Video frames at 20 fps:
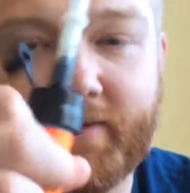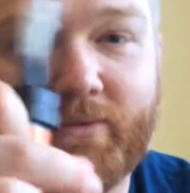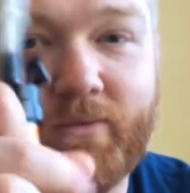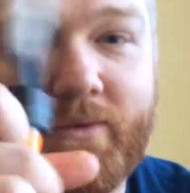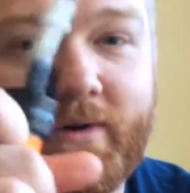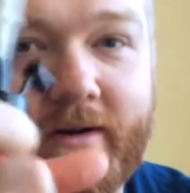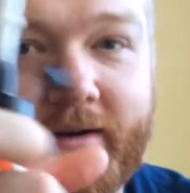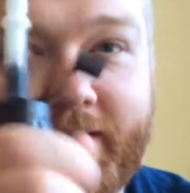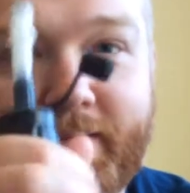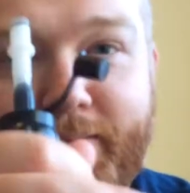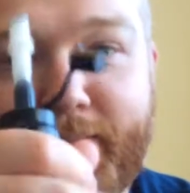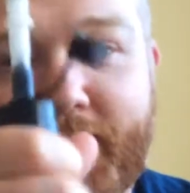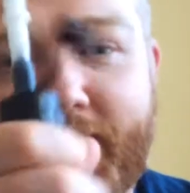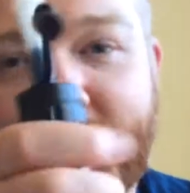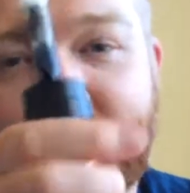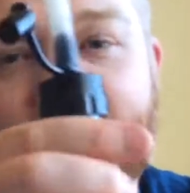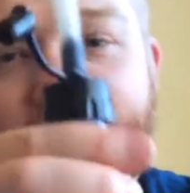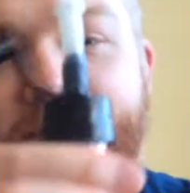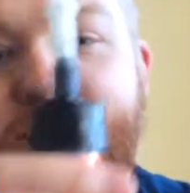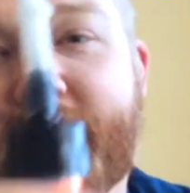a water
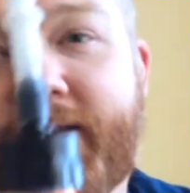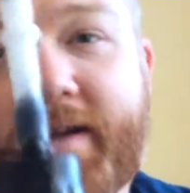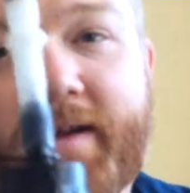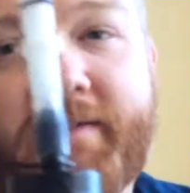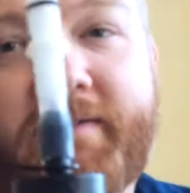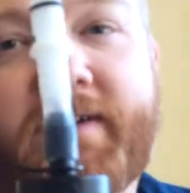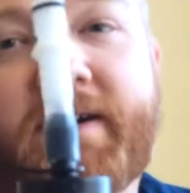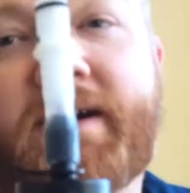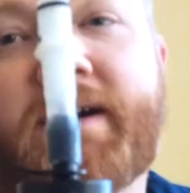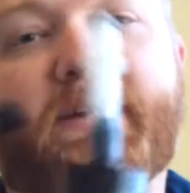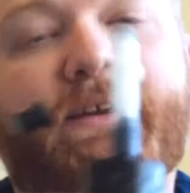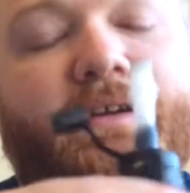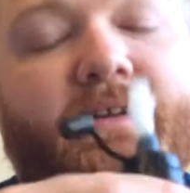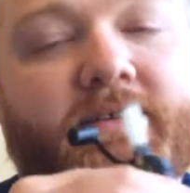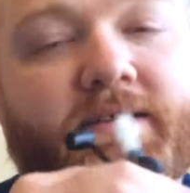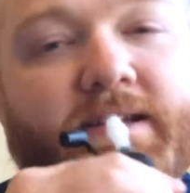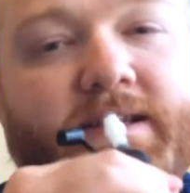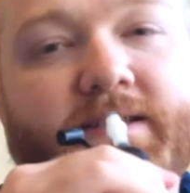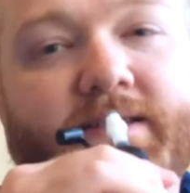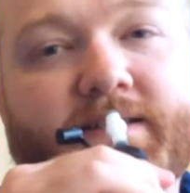bottle that I find
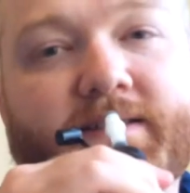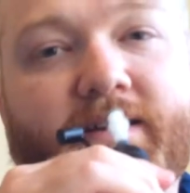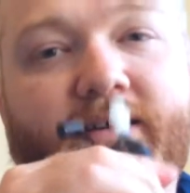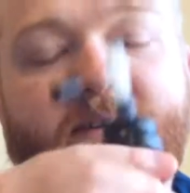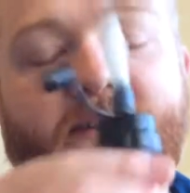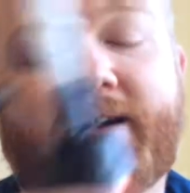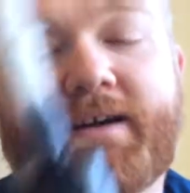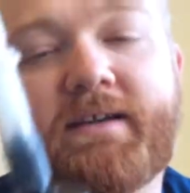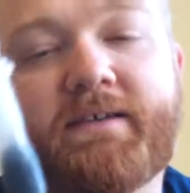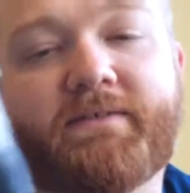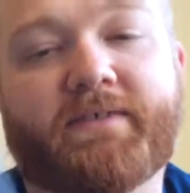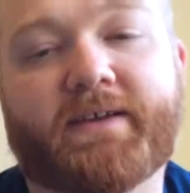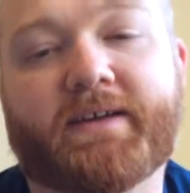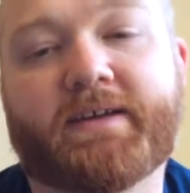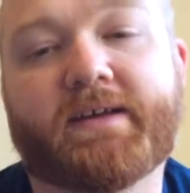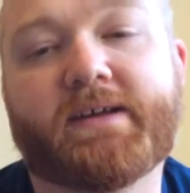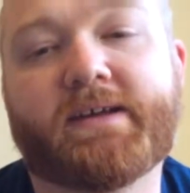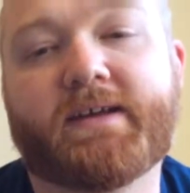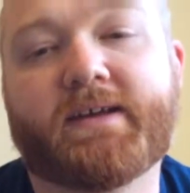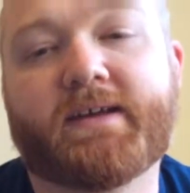and just suck out of
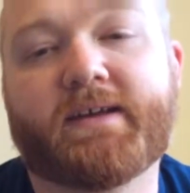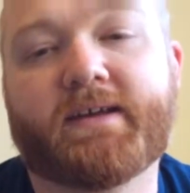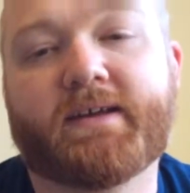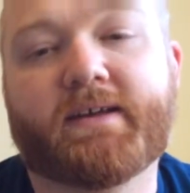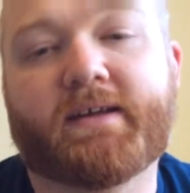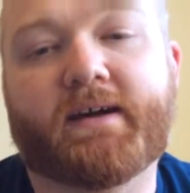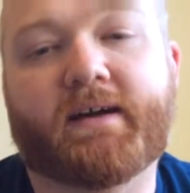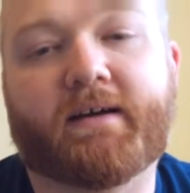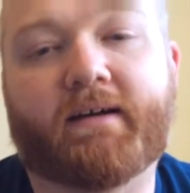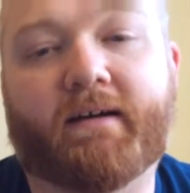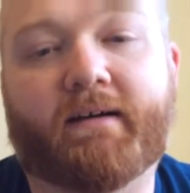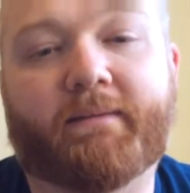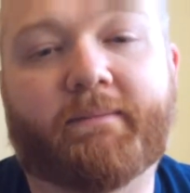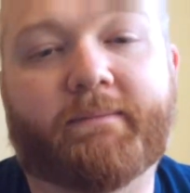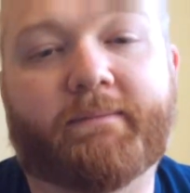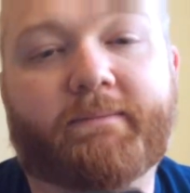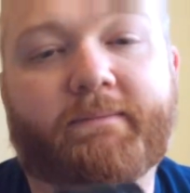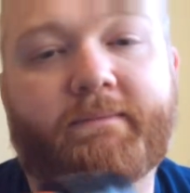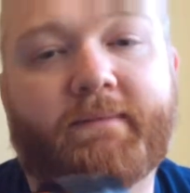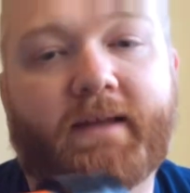it.
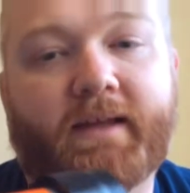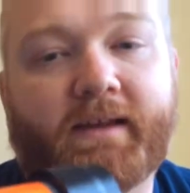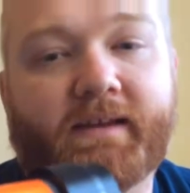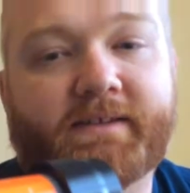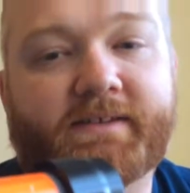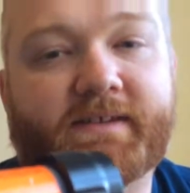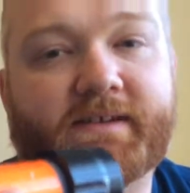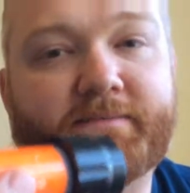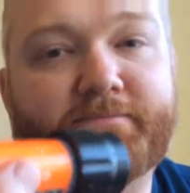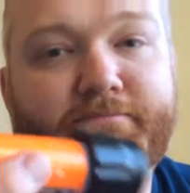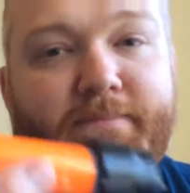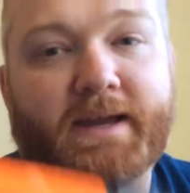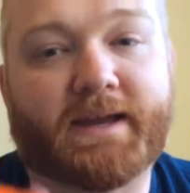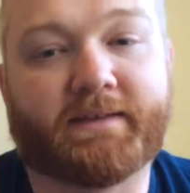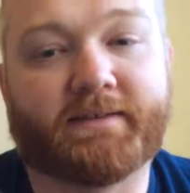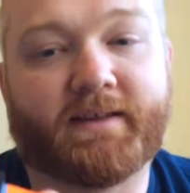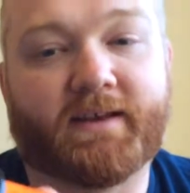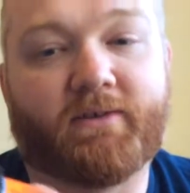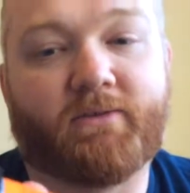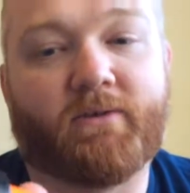It is an
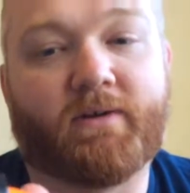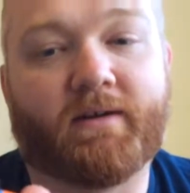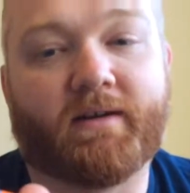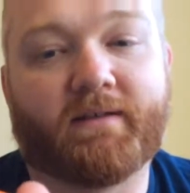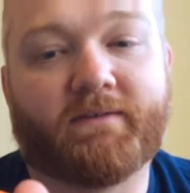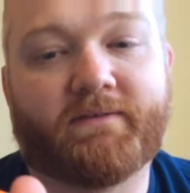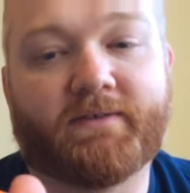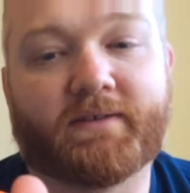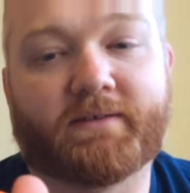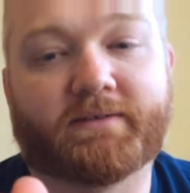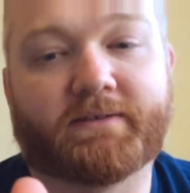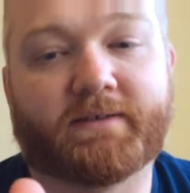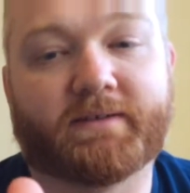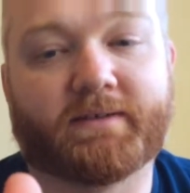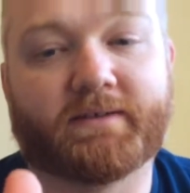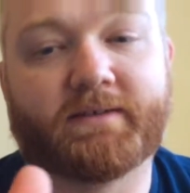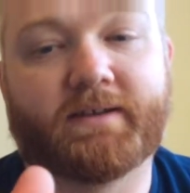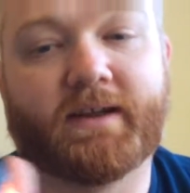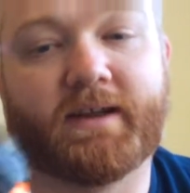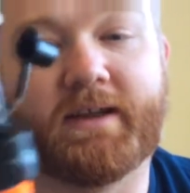amazing water
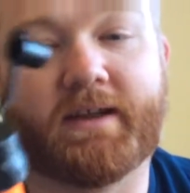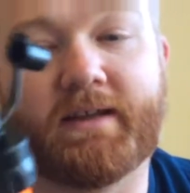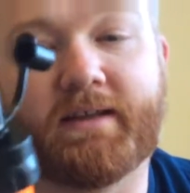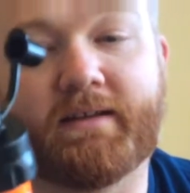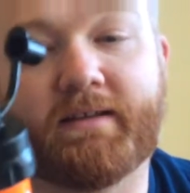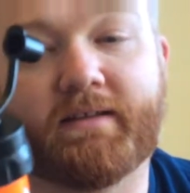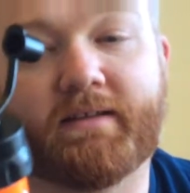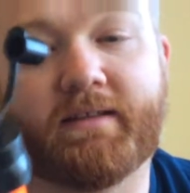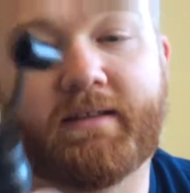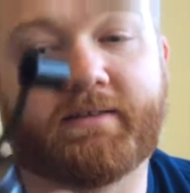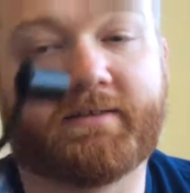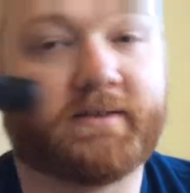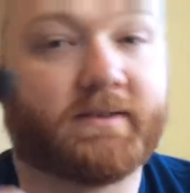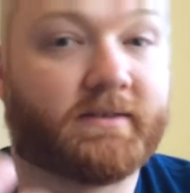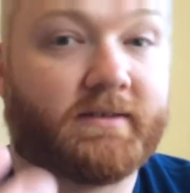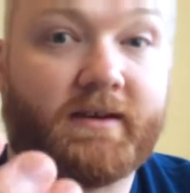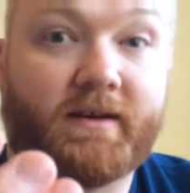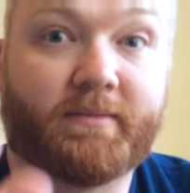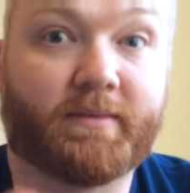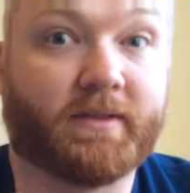filter, and this
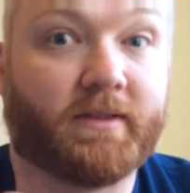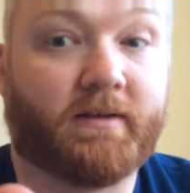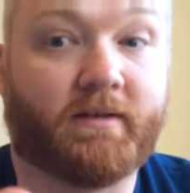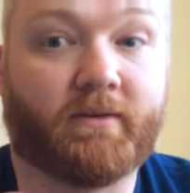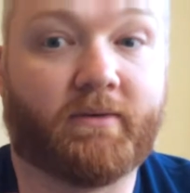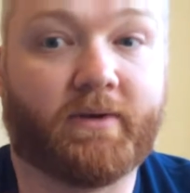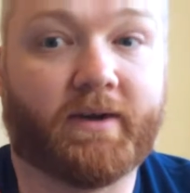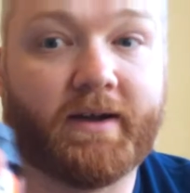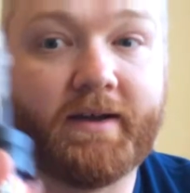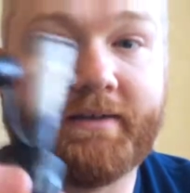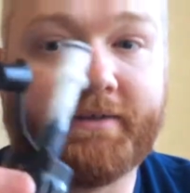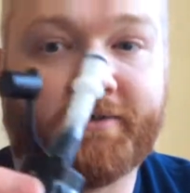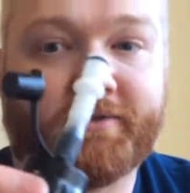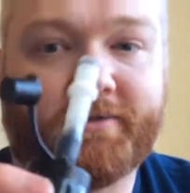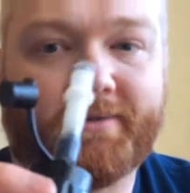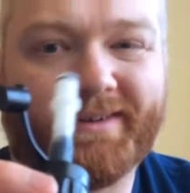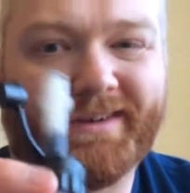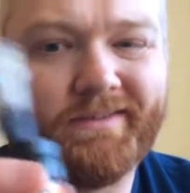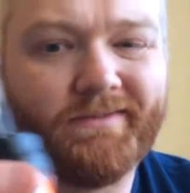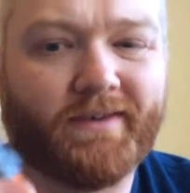has come a long way. They're
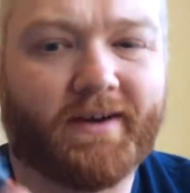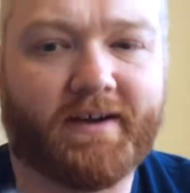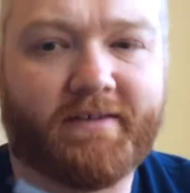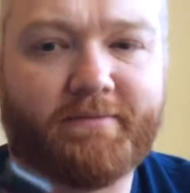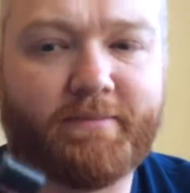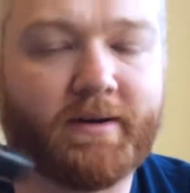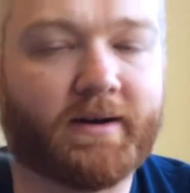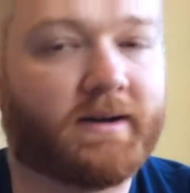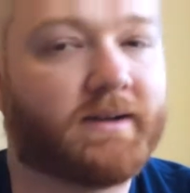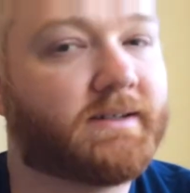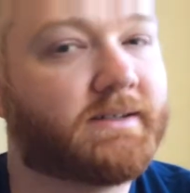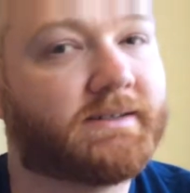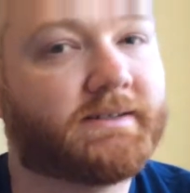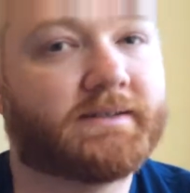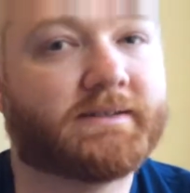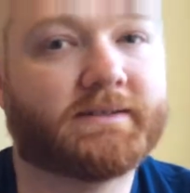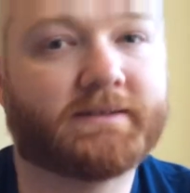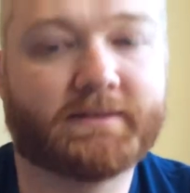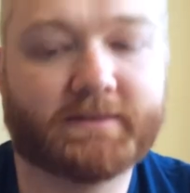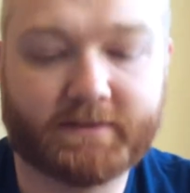$25
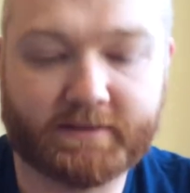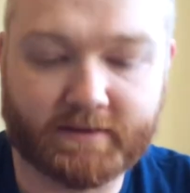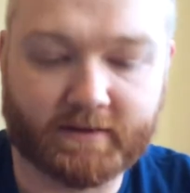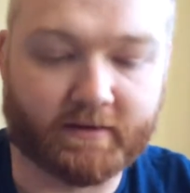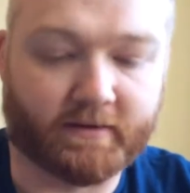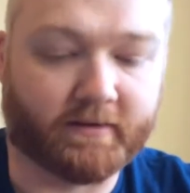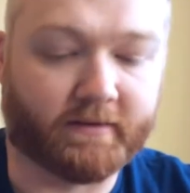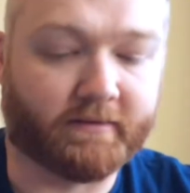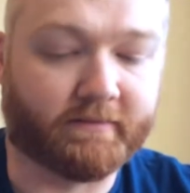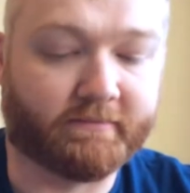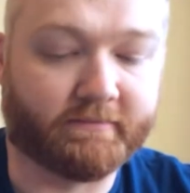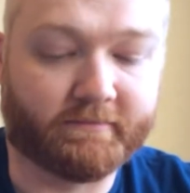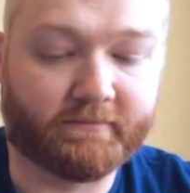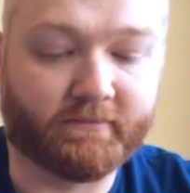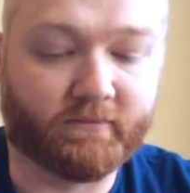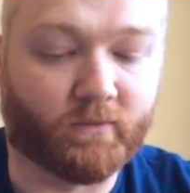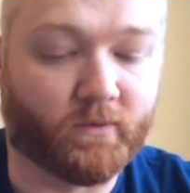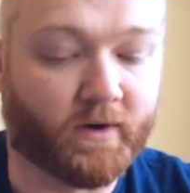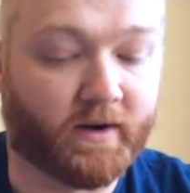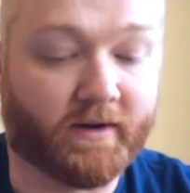on
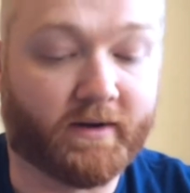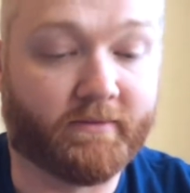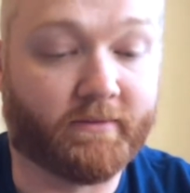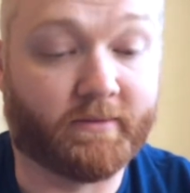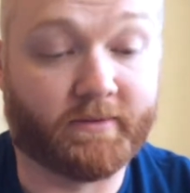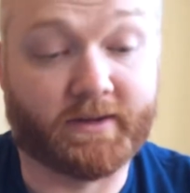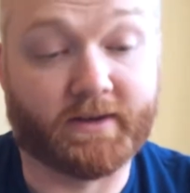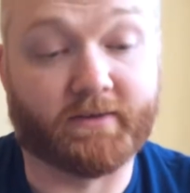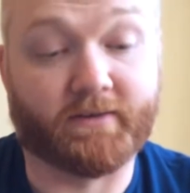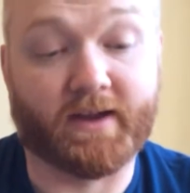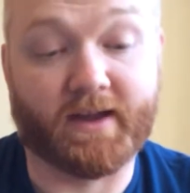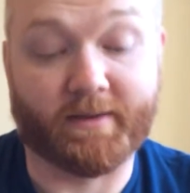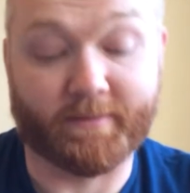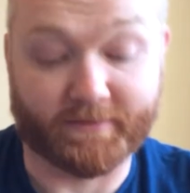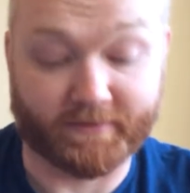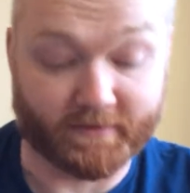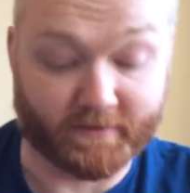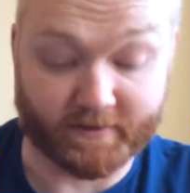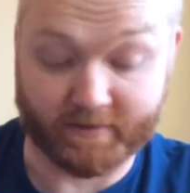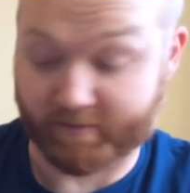where, you know,
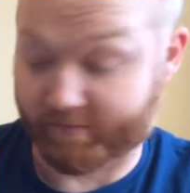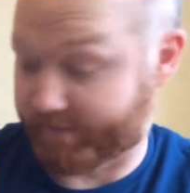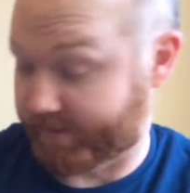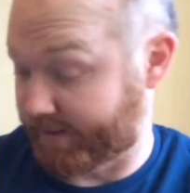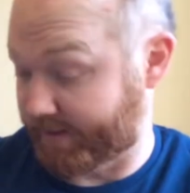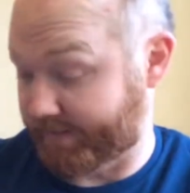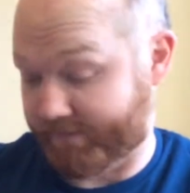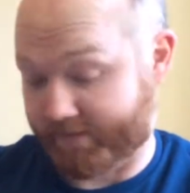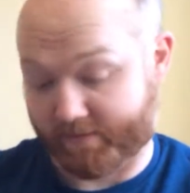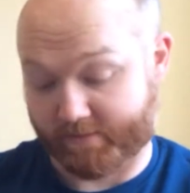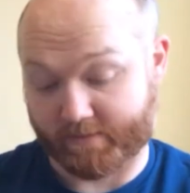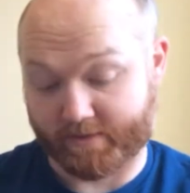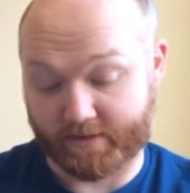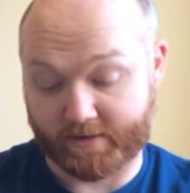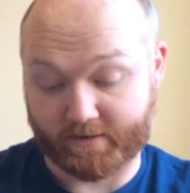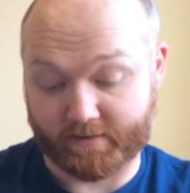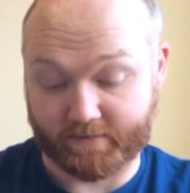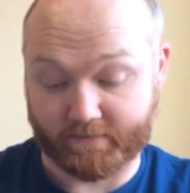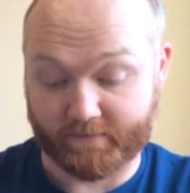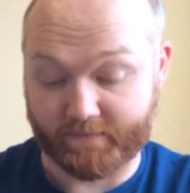Amazon or whatever you
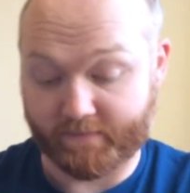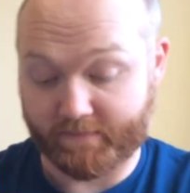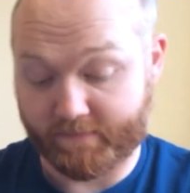want to do.